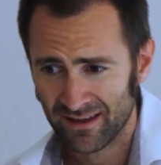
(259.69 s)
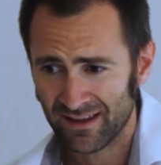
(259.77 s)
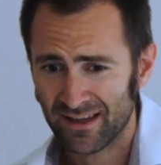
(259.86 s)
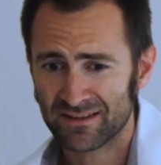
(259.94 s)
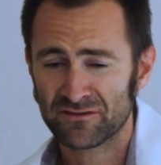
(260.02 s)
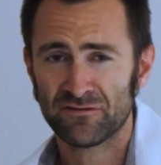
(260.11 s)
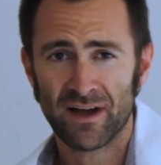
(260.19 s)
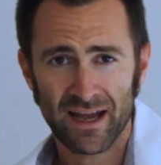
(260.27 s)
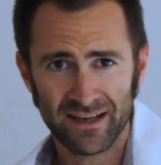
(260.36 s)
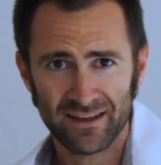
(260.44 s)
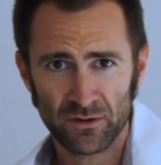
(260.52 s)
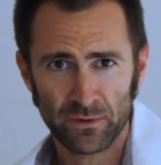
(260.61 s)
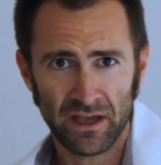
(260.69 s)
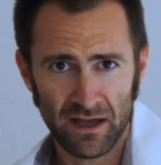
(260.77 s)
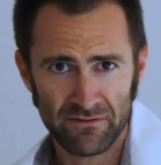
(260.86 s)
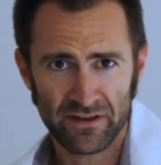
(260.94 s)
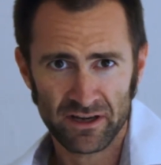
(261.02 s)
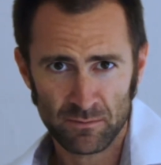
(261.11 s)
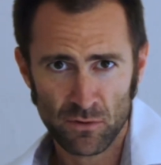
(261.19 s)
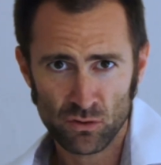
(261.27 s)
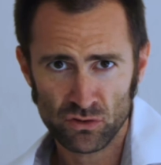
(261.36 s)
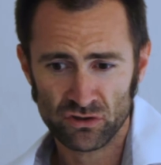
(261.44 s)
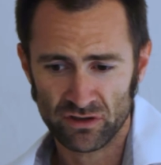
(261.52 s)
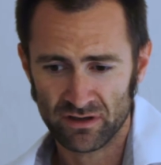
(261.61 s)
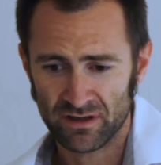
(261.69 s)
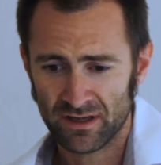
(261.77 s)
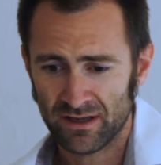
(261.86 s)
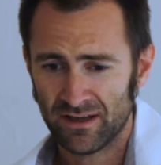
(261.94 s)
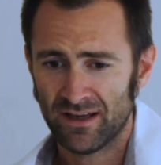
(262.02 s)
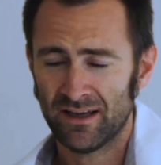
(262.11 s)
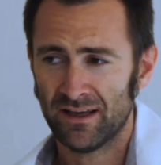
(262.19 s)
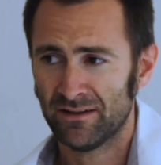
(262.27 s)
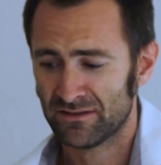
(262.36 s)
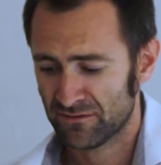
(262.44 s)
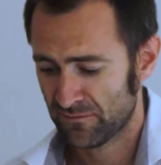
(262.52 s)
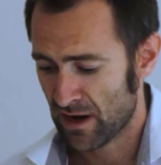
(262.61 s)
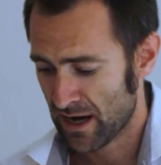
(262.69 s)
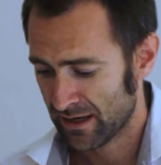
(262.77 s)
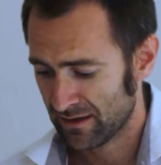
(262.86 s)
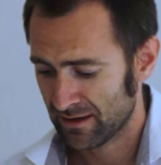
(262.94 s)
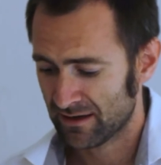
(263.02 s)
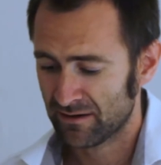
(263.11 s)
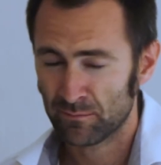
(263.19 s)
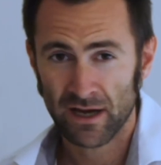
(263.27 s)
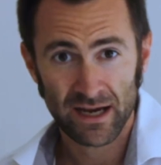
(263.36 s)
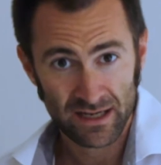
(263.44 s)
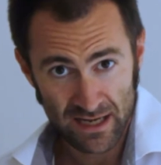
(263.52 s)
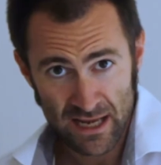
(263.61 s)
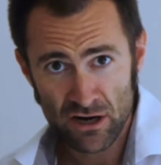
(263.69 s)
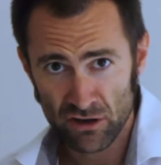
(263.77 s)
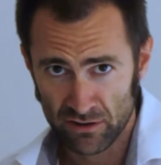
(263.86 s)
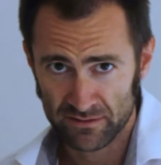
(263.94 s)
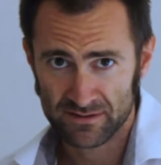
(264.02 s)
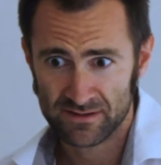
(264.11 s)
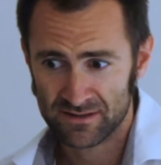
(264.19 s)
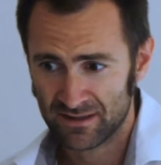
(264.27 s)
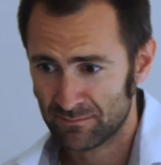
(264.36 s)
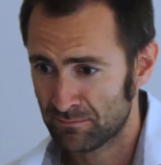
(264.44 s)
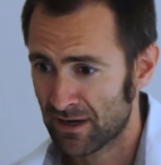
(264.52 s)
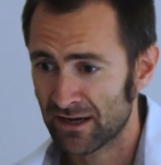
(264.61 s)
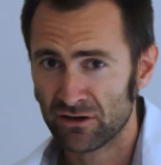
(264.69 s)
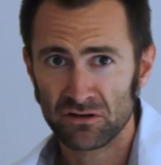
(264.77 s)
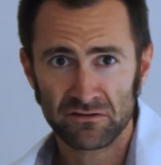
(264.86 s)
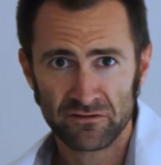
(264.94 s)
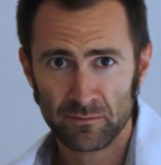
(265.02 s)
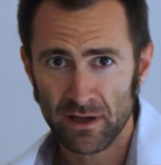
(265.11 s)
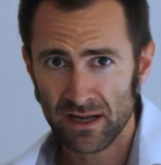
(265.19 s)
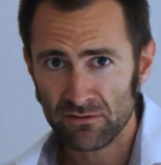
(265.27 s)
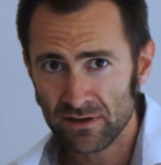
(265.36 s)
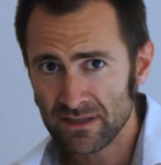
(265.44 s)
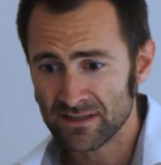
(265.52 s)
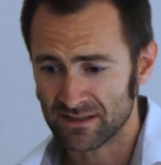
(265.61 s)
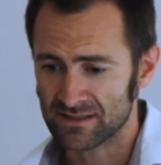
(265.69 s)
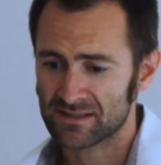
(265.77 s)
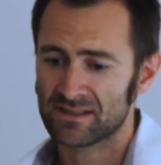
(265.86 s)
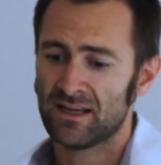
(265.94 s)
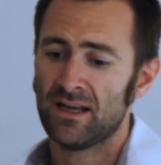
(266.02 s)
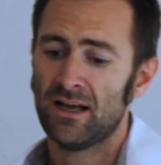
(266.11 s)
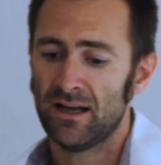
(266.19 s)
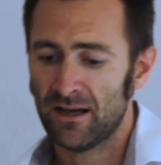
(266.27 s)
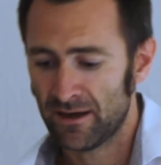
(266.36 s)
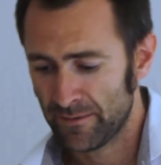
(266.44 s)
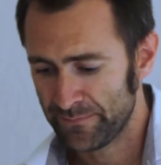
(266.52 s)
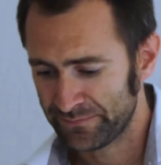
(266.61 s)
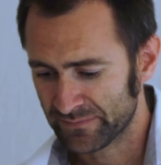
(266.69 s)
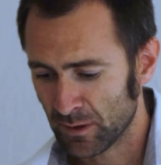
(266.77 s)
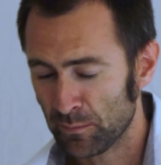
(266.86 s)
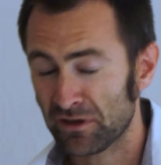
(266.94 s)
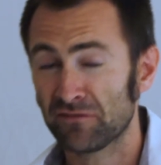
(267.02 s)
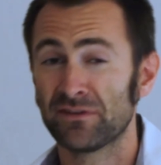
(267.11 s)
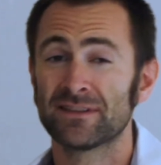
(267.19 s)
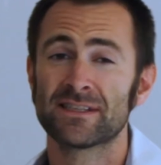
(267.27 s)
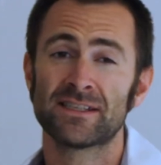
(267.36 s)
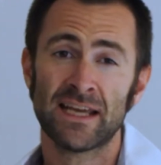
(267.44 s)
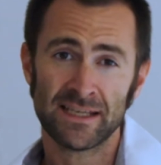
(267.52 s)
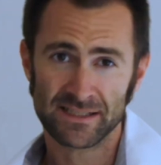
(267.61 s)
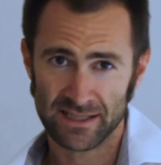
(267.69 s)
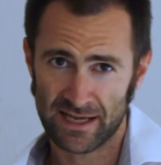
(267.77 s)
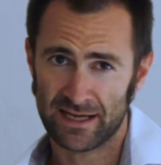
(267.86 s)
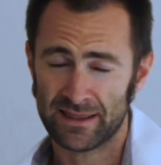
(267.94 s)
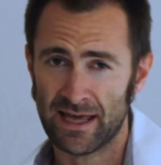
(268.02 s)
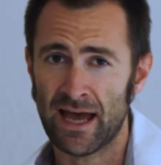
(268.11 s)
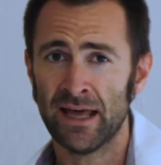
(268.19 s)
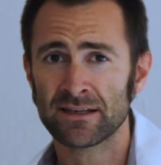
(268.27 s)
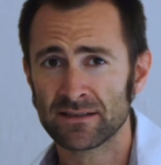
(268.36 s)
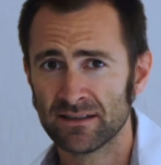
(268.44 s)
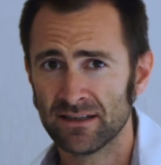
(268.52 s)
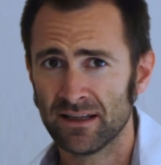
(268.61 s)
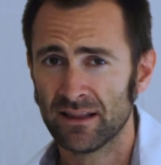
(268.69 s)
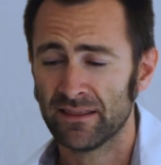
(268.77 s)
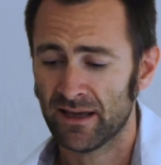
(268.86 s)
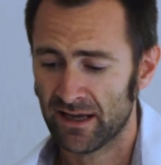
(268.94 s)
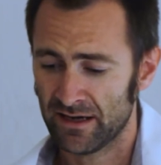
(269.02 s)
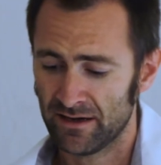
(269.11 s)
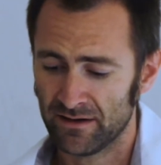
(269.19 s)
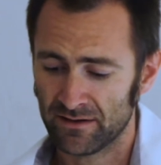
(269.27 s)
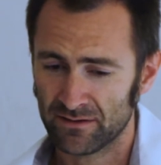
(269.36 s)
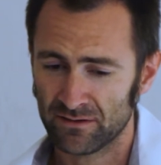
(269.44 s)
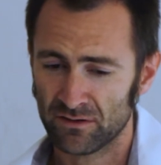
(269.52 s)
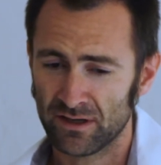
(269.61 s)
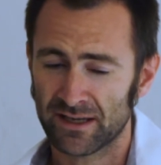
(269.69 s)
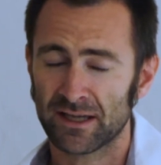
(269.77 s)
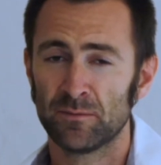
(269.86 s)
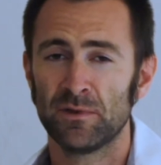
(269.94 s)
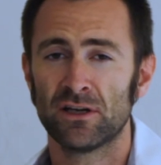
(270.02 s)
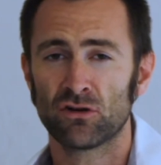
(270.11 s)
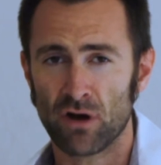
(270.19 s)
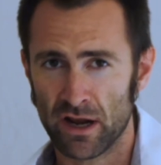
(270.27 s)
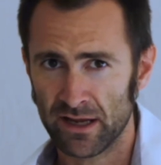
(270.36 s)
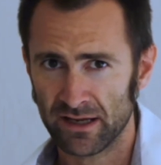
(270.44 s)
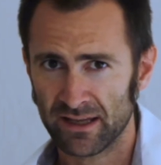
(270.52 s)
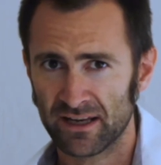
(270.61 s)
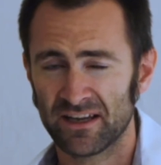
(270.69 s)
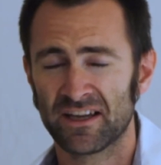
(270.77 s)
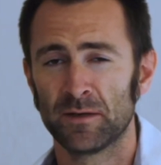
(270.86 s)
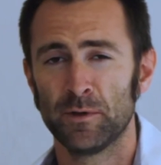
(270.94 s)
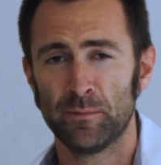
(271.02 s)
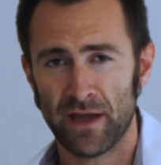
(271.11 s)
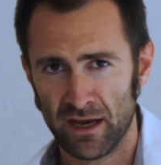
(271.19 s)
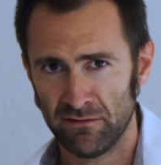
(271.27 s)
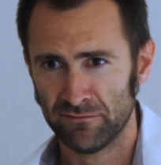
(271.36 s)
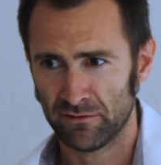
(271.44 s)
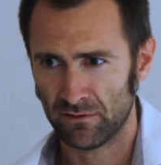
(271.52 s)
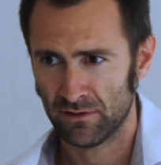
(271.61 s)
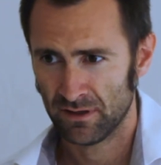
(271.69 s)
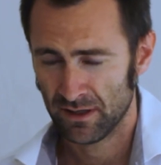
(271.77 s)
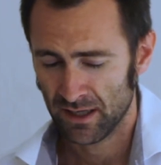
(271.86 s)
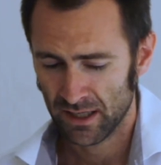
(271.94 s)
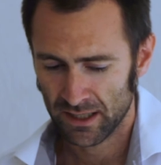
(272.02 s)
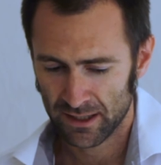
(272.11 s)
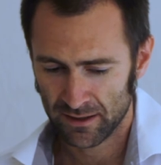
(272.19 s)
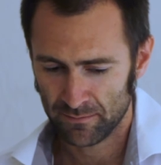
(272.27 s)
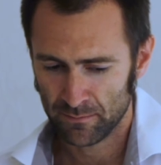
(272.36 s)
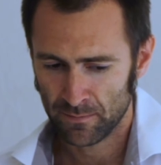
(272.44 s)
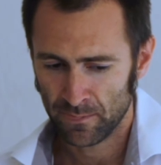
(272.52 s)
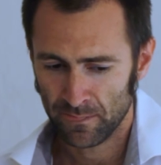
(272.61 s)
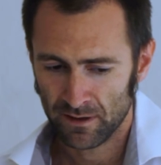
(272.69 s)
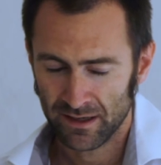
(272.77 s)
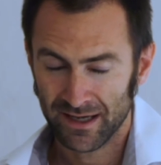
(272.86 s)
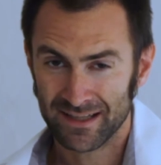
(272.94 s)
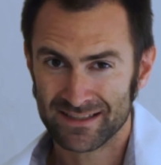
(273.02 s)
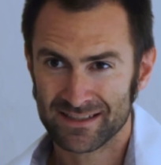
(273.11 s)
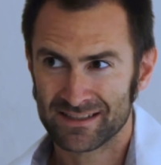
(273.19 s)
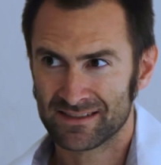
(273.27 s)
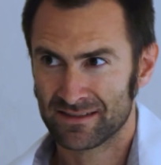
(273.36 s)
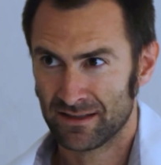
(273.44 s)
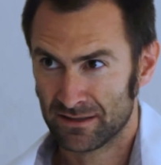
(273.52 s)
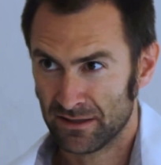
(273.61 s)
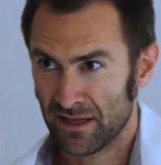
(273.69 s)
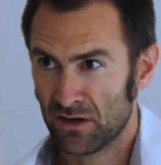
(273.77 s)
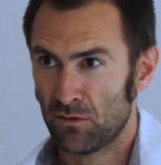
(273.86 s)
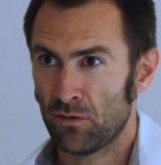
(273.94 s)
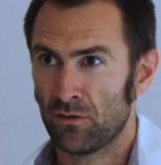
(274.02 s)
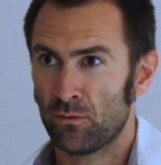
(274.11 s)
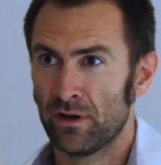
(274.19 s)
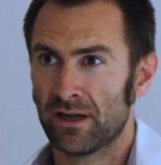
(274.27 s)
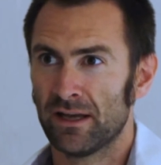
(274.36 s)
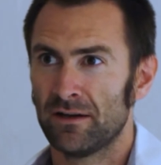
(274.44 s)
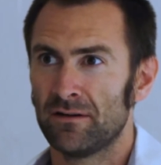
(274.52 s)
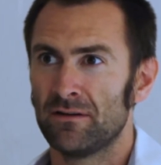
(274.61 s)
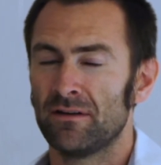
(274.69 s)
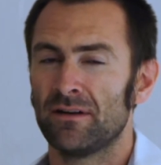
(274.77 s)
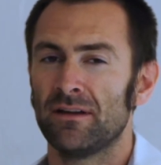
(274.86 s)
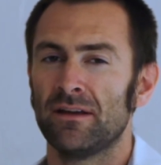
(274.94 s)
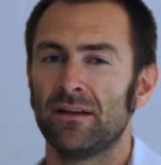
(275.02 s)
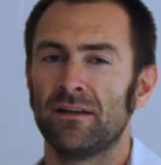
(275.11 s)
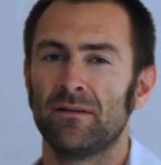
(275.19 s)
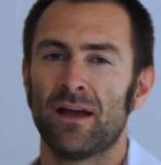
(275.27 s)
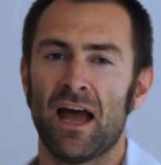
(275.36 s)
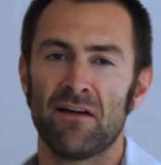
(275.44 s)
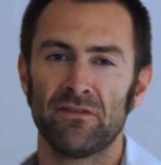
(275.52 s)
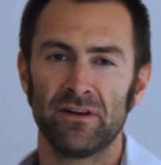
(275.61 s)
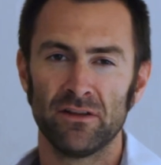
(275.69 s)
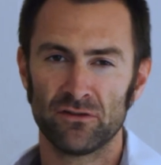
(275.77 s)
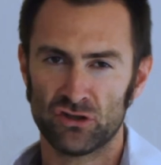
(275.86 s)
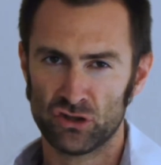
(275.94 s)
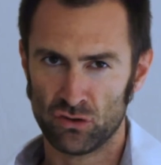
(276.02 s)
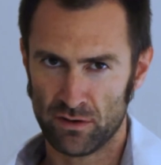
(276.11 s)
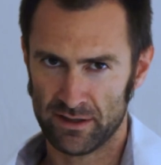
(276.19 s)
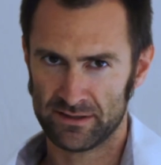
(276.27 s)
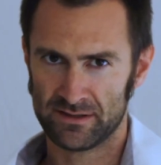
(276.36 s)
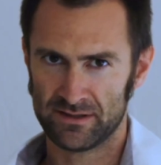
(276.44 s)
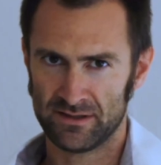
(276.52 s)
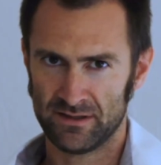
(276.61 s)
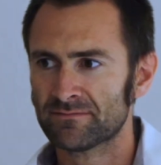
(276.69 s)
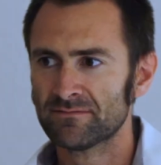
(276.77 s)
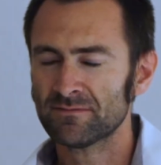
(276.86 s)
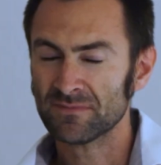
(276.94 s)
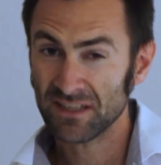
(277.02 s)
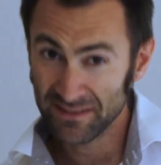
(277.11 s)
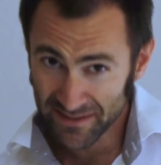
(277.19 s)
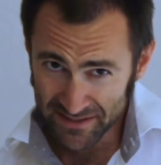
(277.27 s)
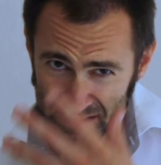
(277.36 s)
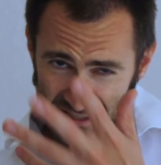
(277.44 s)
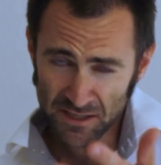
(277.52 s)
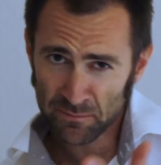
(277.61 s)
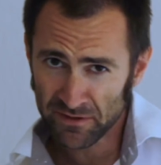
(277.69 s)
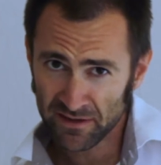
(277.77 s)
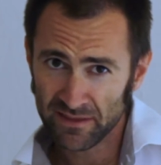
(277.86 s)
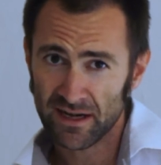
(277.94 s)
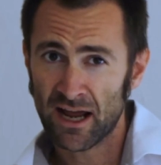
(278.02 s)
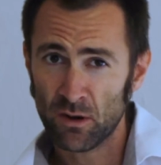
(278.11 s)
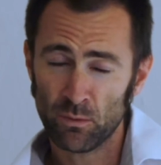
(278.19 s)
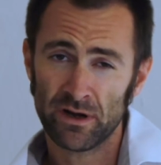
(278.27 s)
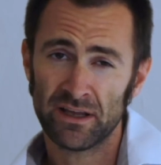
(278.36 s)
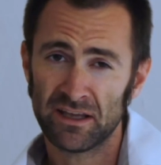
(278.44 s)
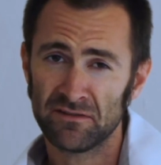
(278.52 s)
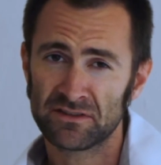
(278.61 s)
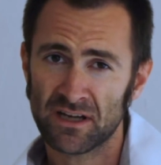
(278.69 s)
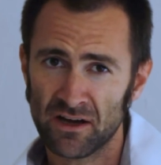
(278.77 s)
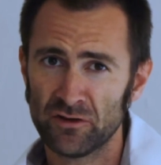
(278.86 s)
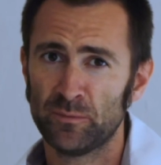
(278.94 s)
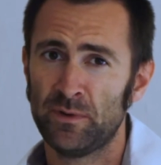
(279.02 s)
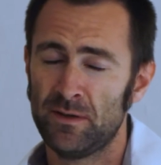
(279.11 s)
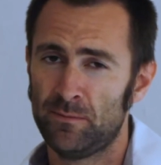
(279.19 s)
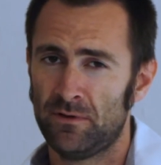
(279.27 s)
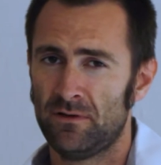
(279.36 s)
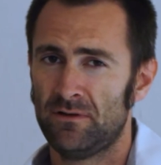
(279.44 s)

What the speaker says: It's fine that we have that emotion. It's fine that my knee hurts. It might hurt for many reasons. But if it stays like that, then it can be chronic and it can be painful. So then we can have another choice. And this is something that I want to give to other people.